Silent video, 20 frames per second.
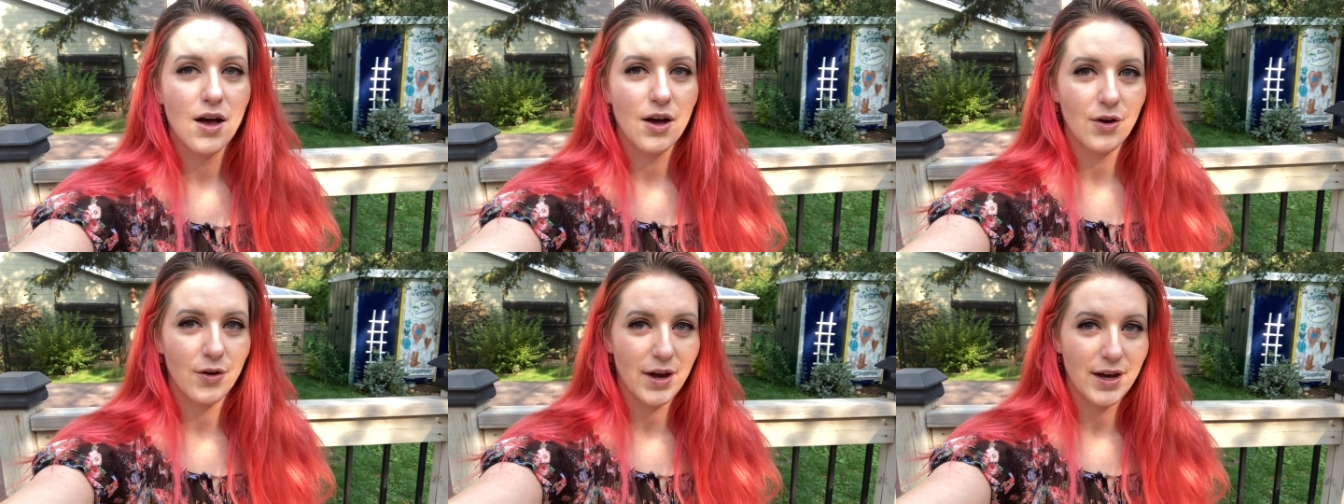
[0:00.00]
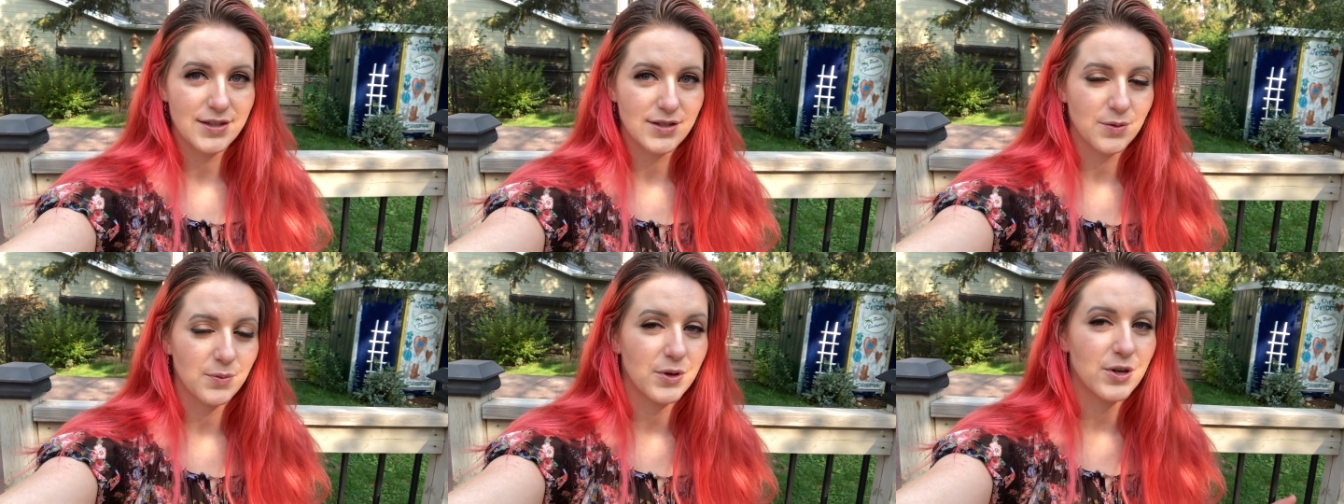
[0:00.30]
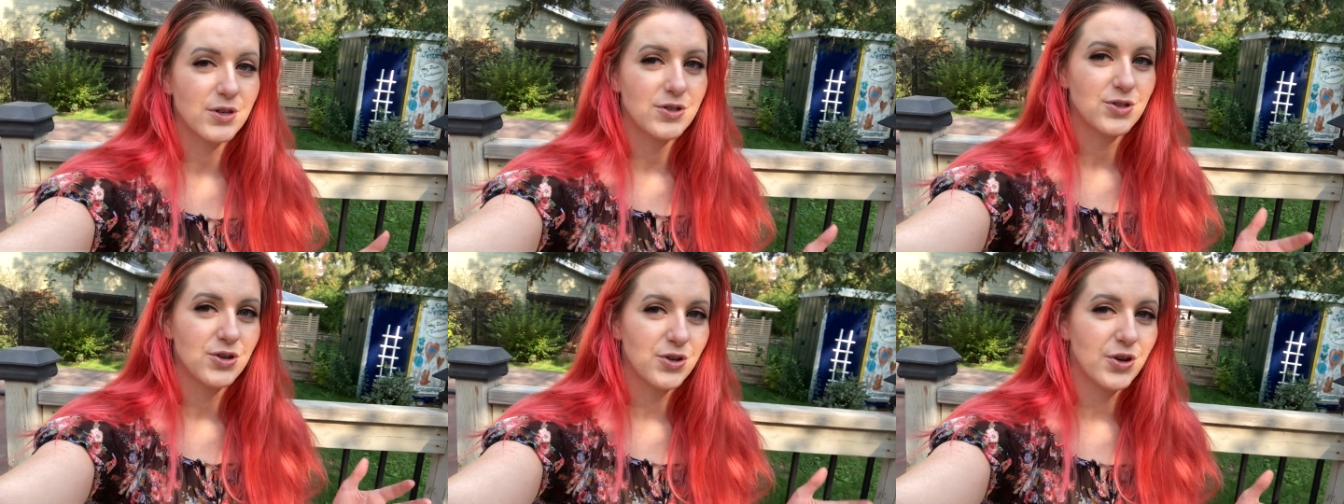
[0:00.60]
Okay, so I'm
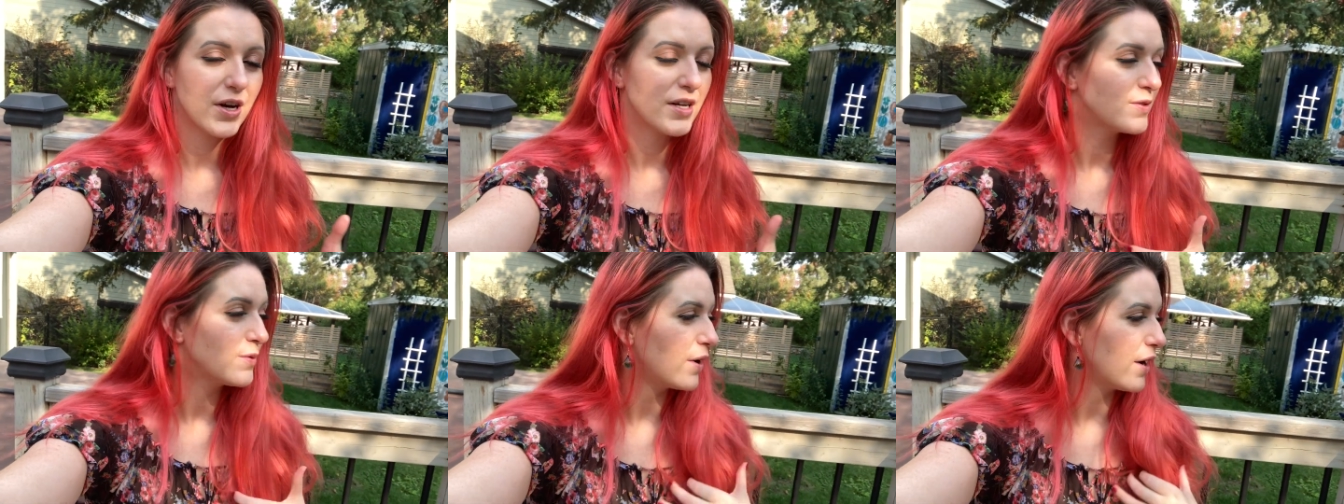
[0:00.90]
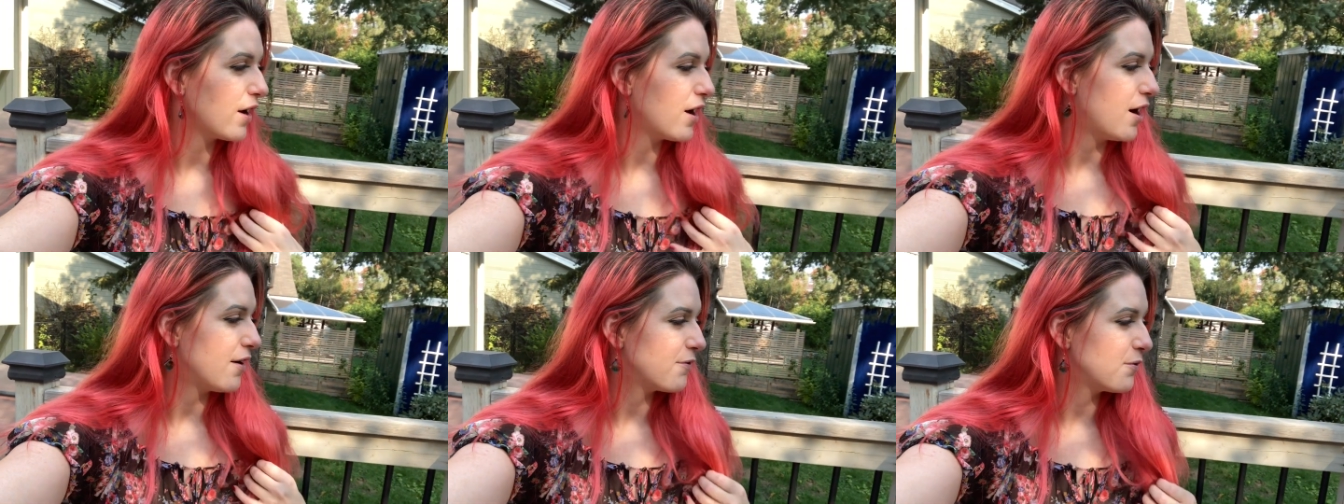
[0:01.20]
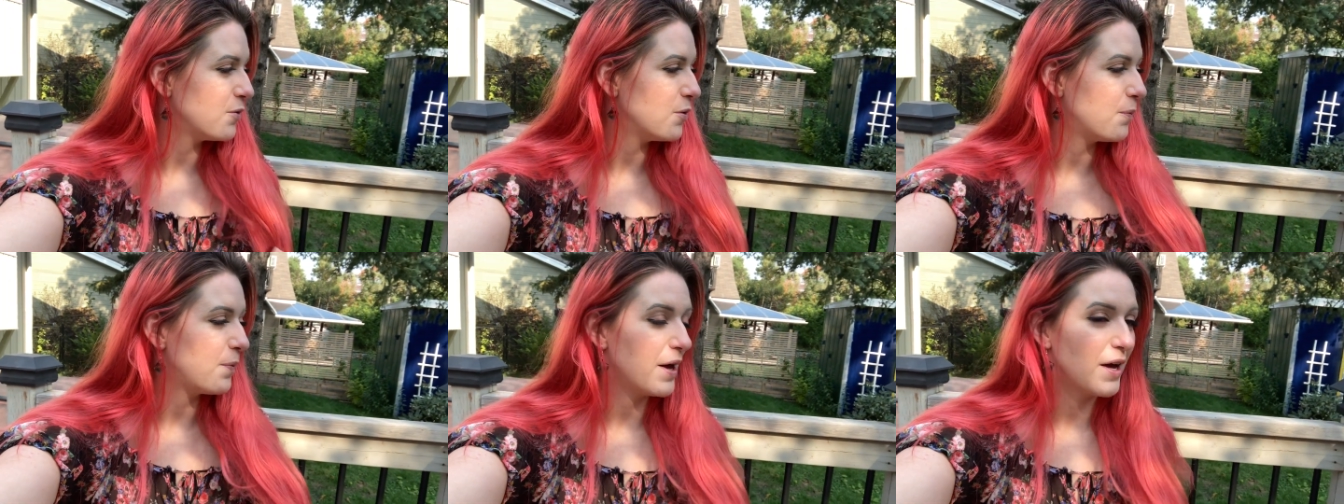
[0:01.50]
gonna show you guys what I got
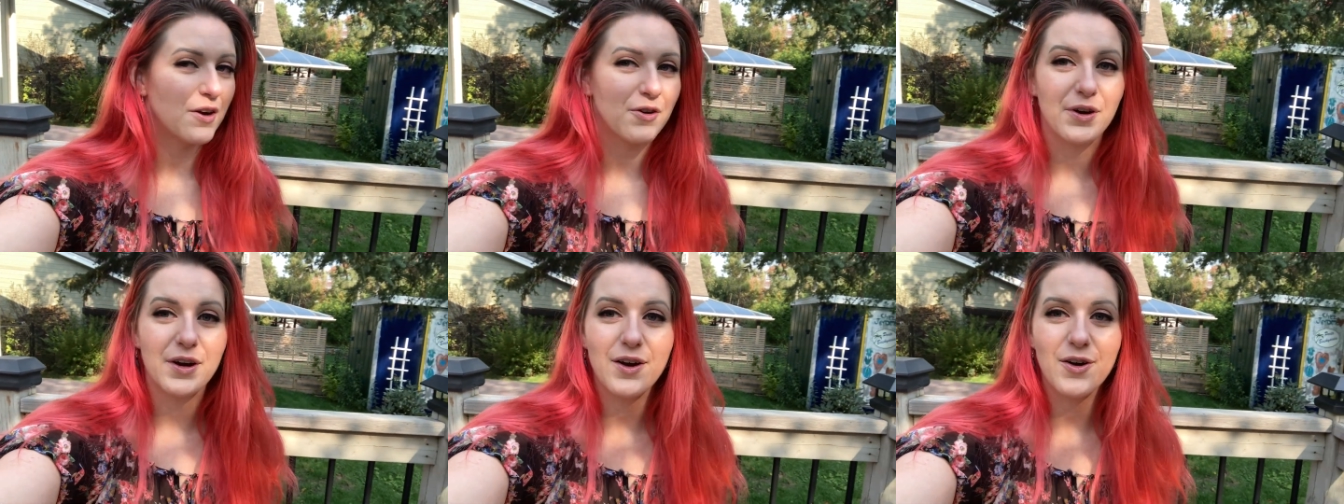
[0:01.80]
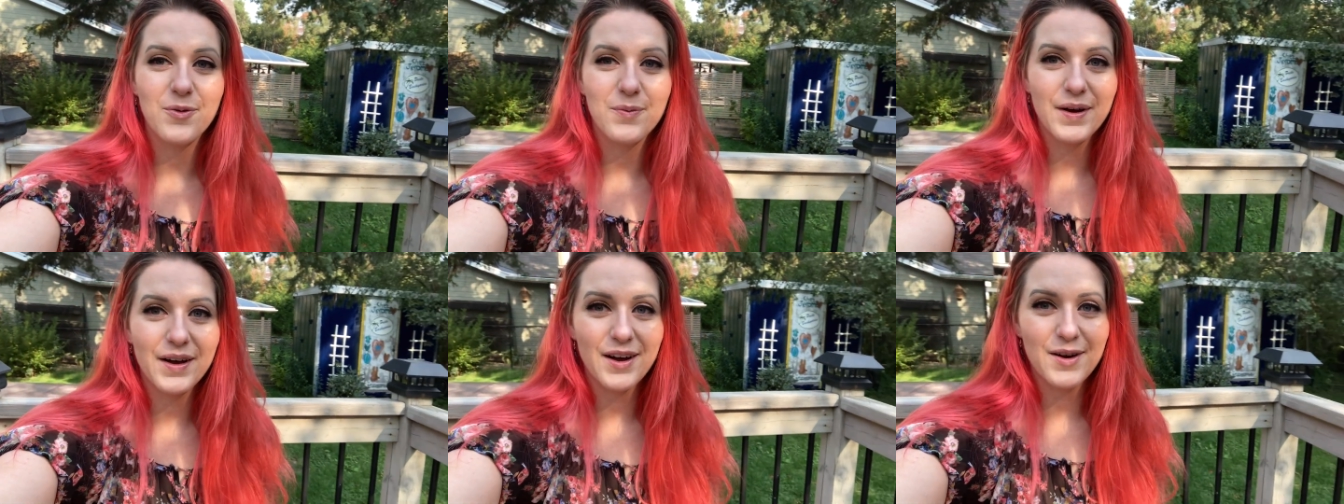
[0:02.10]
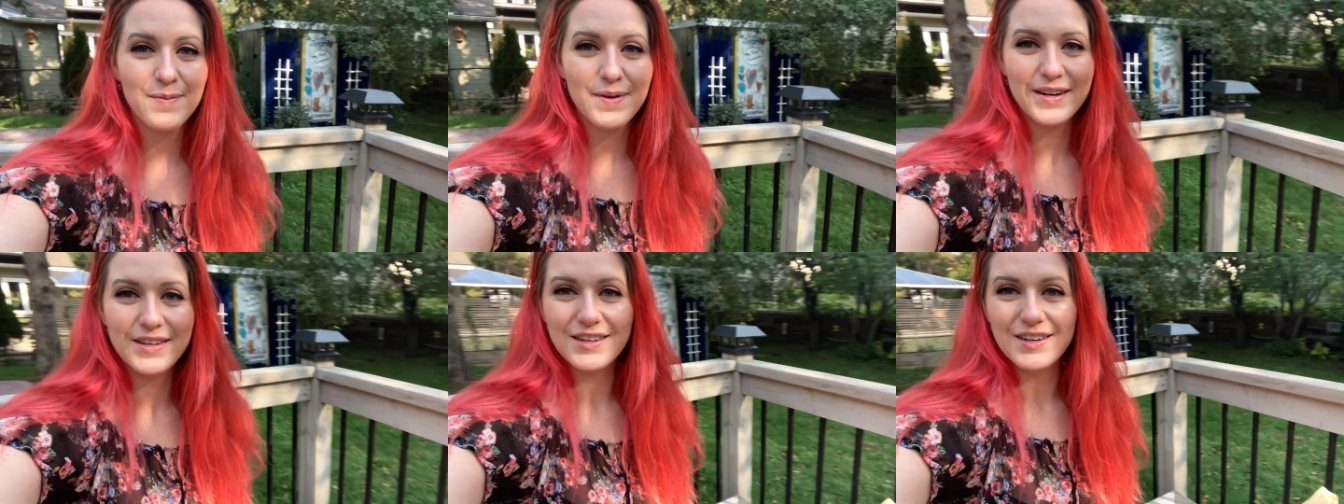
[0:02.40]
from the bakery. Oh my
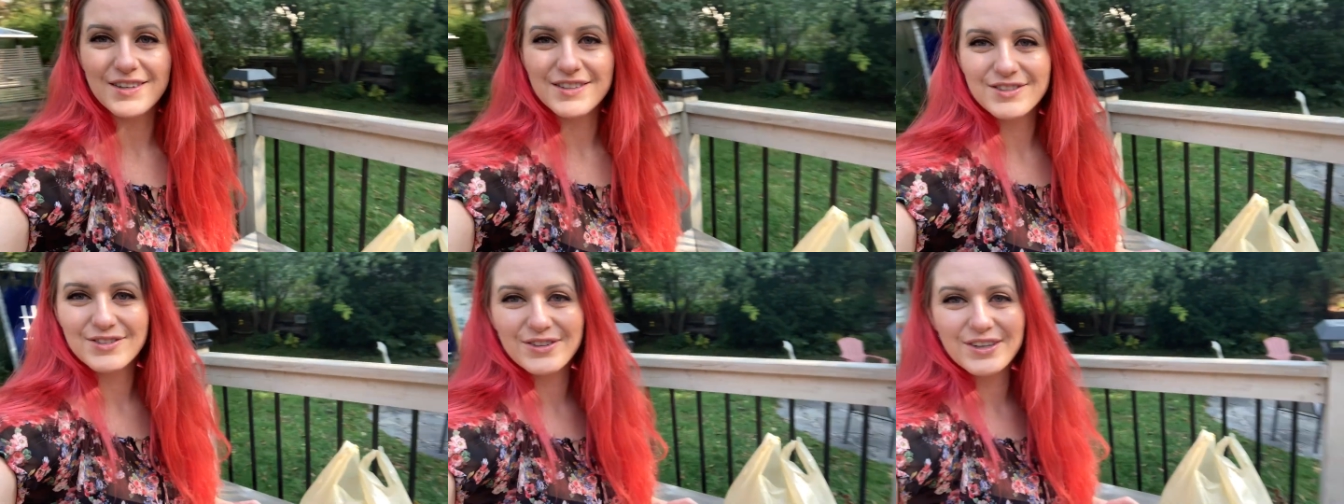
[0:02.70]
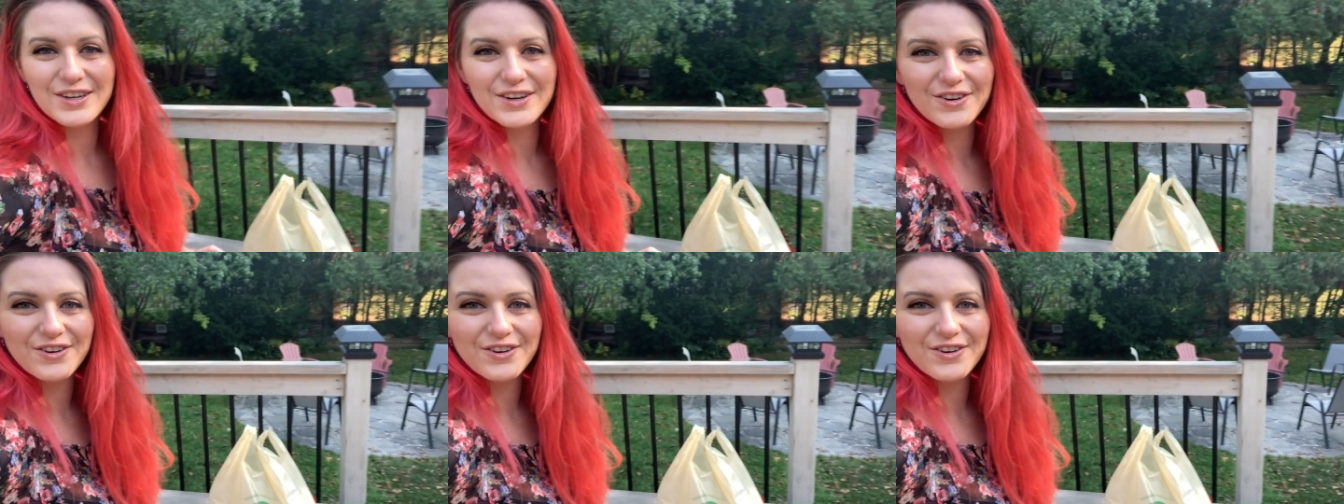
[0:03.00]
God, my dog's going